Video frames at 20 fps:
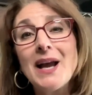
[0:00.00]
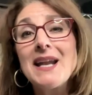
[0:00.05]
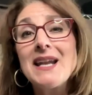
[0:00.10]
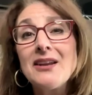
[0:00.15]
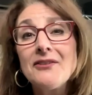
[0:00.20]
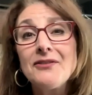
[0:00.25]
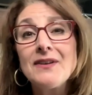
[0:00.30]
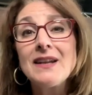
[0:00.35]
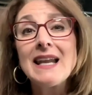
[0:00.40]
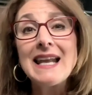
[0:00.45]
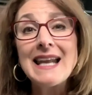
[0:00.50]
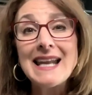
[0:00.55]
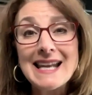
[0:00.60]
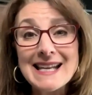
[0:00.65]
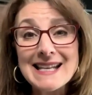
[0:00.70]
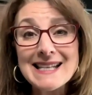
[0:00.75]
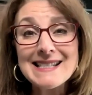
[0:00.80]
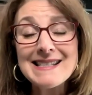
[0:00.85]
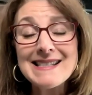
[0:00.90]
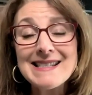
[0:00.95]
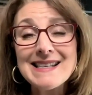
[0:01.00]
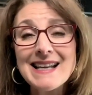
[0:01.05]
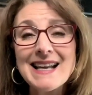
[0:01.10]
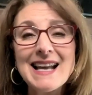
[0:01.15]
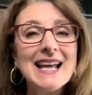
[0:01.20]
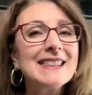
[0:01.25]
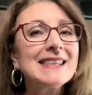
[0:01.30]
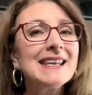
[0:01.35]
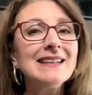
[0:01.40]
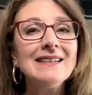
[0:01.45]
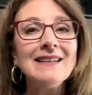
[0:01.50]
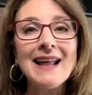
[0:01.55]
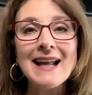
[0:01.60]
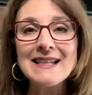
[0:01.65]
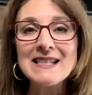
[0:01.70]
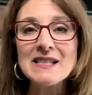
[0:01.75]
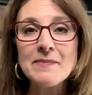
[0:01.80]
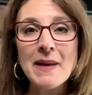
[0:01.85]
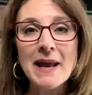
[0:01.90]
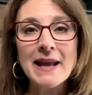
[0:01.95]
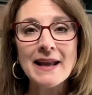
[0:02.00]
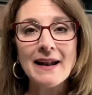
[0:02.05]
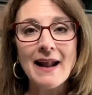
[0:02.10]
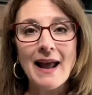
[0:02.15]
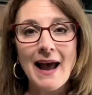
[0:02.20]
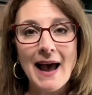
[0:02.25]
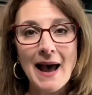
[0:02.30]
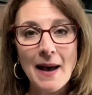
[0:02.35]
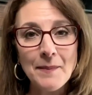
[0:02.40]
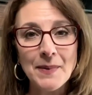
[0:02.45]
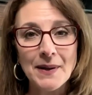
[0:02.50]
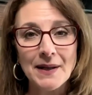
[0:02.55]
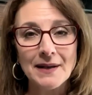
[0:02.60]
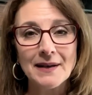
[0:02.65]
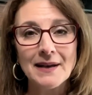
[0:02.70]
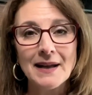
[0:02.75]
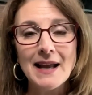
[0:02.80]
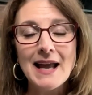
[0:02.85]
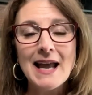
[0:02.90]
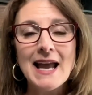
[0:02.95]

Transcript: And if it is, then let's make it happen.